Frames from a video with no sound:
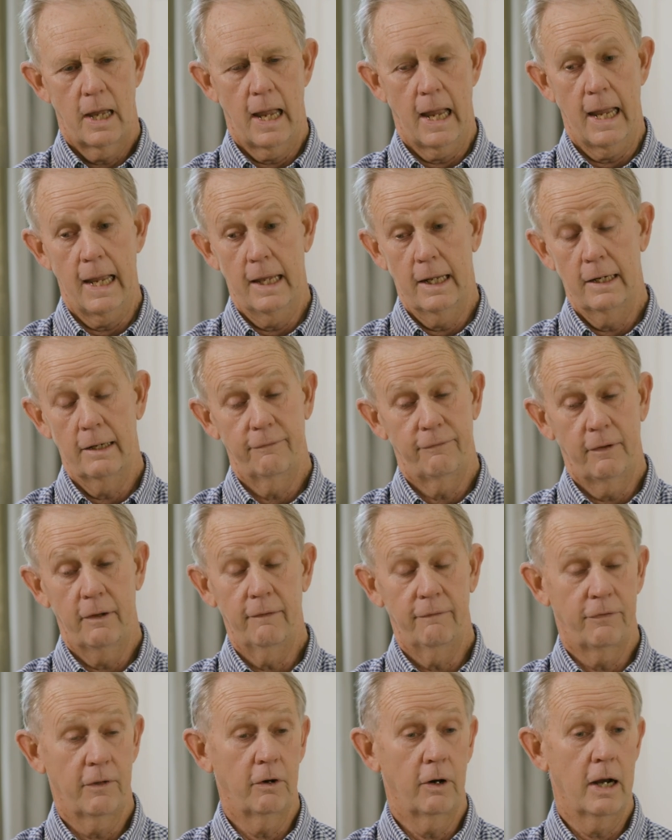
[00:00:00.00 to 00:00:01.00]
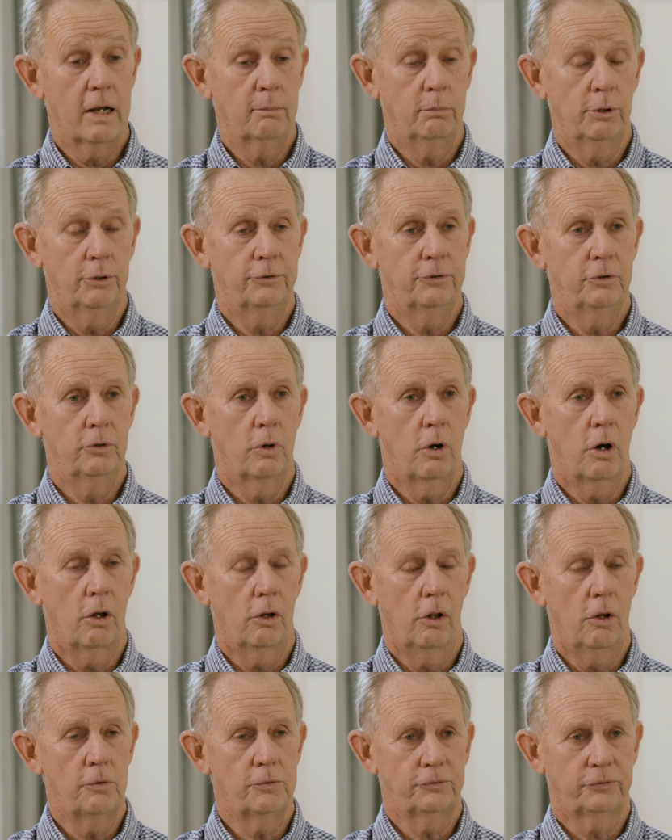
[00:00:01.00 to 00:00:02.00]
And if, if they're able to do
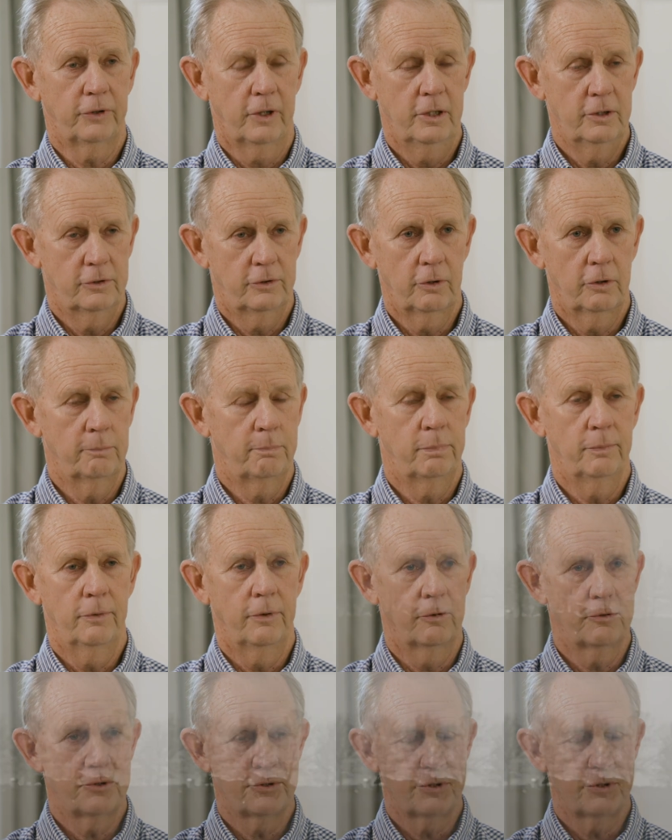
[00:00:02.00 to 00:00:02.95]
all those things, their, their